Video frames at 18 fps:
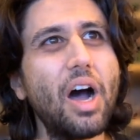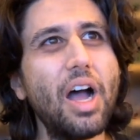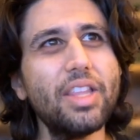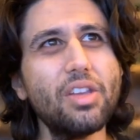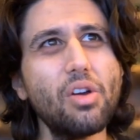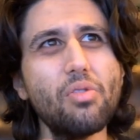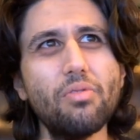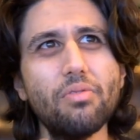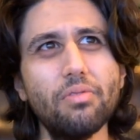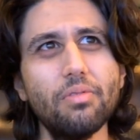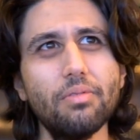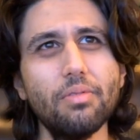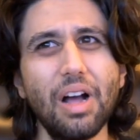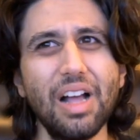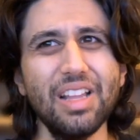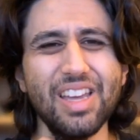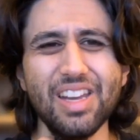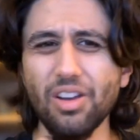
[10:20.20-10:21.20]
I, don't,
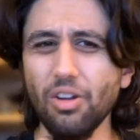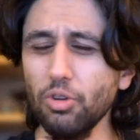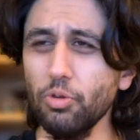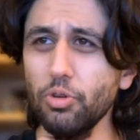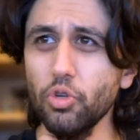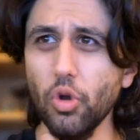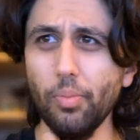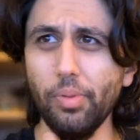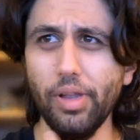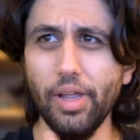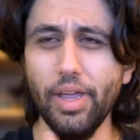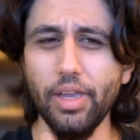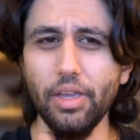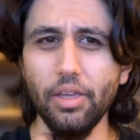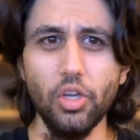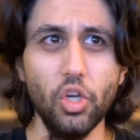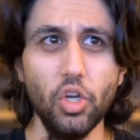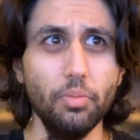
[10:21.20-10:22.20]
I tend not to enjoy
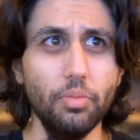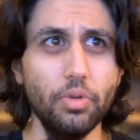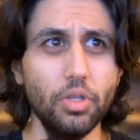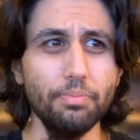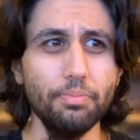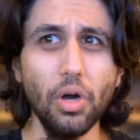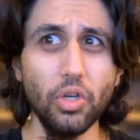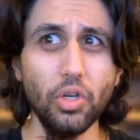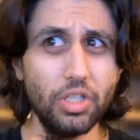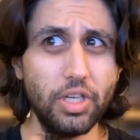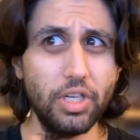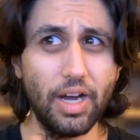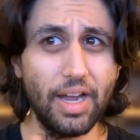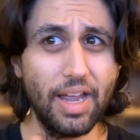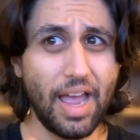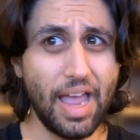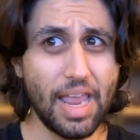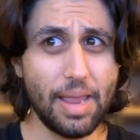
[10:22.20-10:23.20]
playing humans. Mostly,
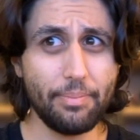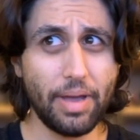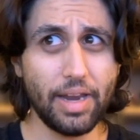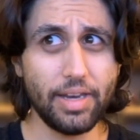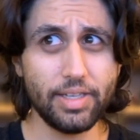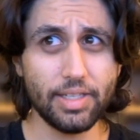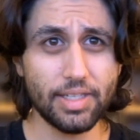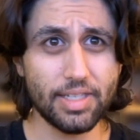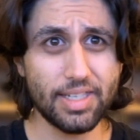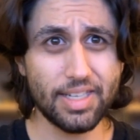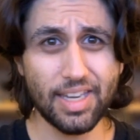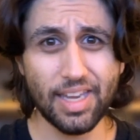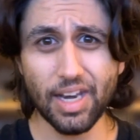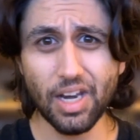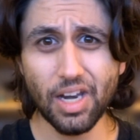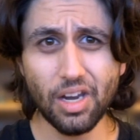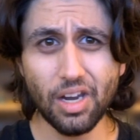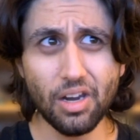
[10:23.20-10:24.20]
I hate painting skin.